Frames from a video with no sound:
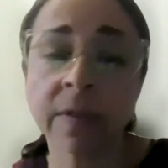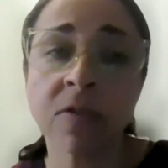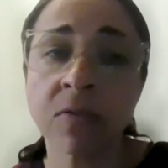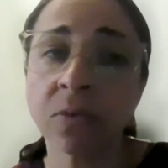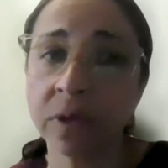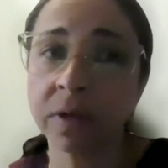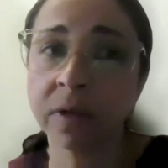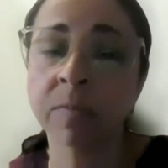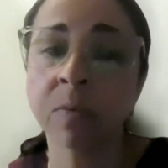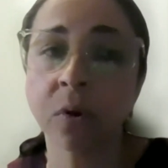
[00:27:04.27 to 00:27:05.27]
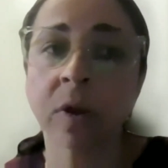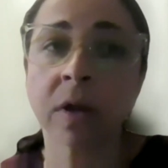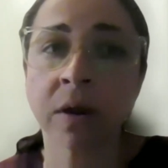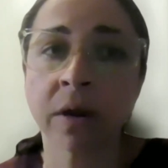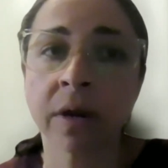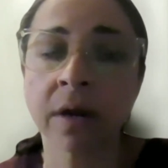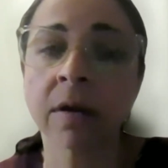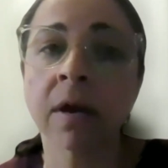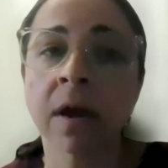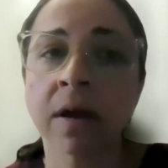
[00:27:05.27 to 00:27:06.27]
I think that's a really important
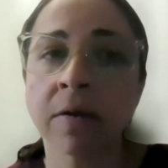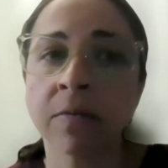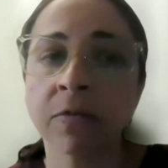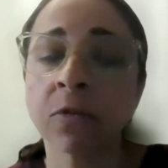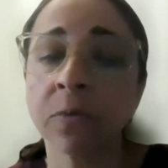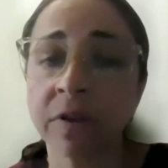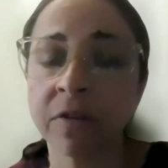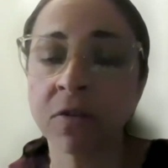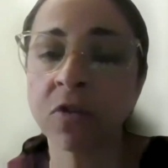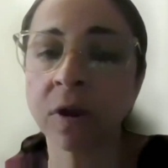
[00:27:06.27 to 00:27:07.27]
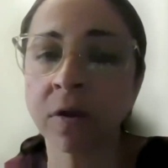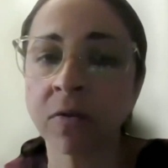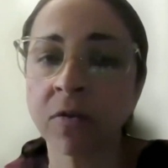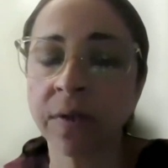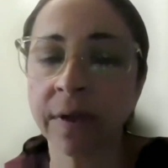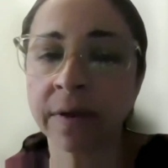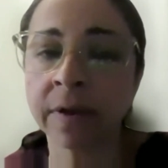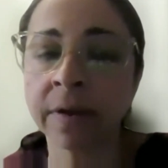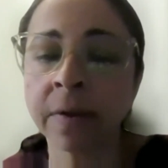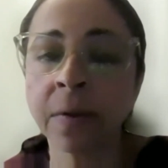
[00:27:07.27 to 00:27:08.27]
area for research and
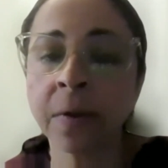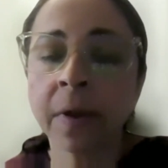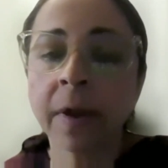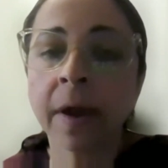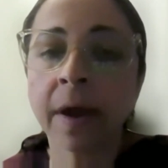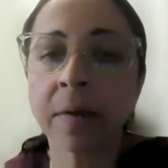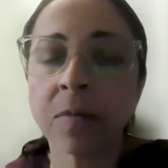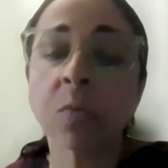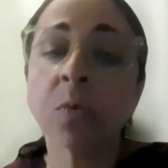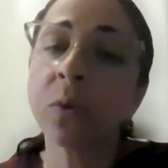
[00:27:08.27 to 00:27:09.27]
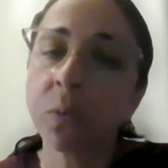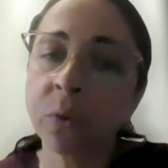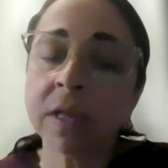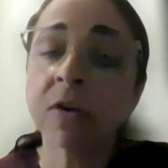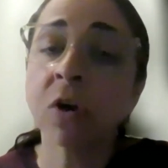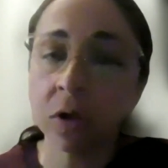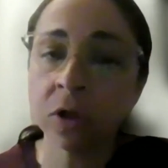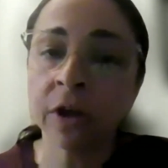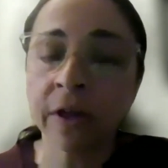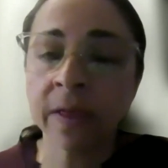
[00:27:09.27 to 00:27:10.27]
understanding. So we did not
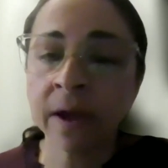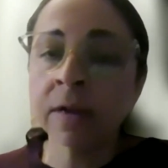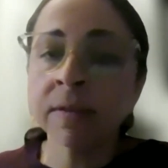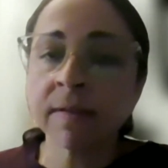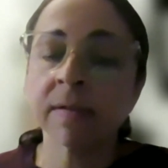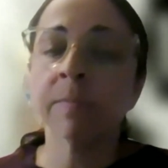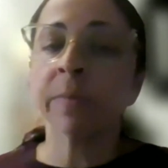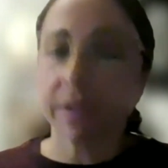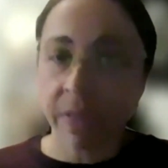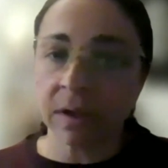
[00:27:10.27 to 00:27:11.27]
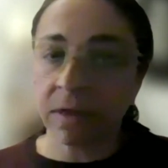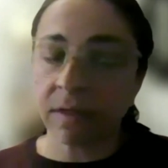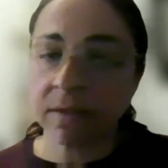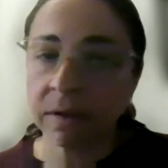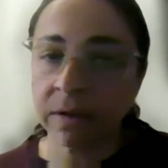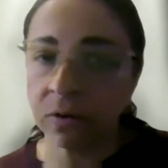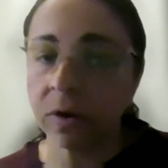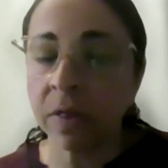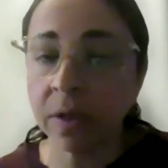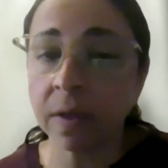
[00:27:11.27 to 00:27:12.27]
look at that, but I think
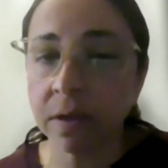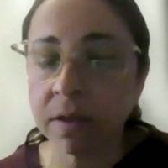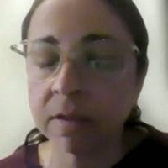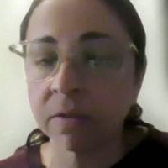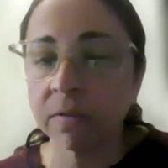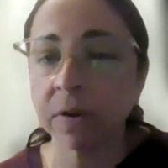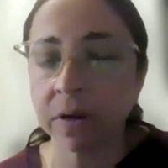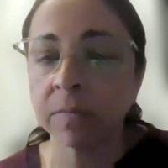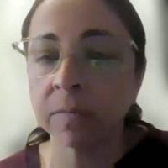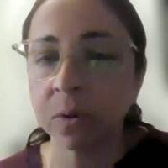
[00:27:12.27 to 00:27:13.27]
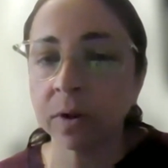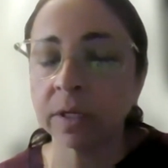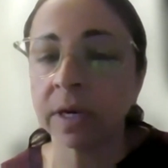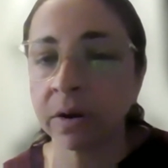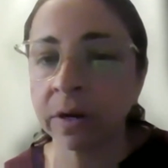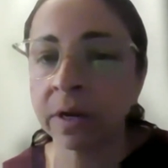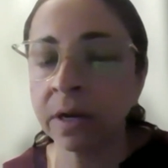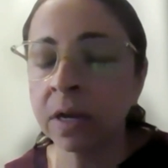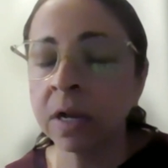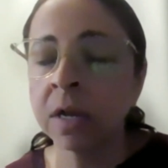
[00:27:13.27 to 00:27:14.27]
I think that is still a very important
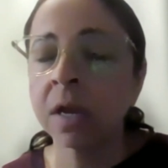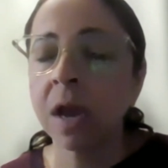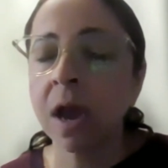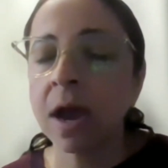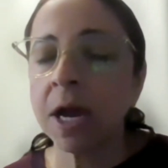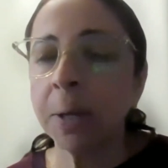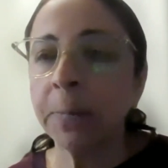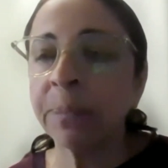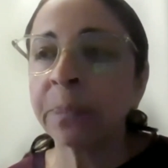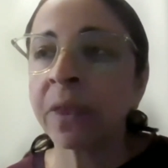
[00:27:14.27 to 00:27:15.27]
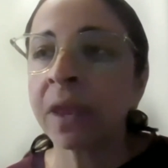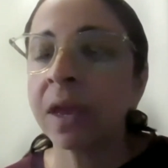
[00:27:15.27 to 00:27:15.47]
area. Um,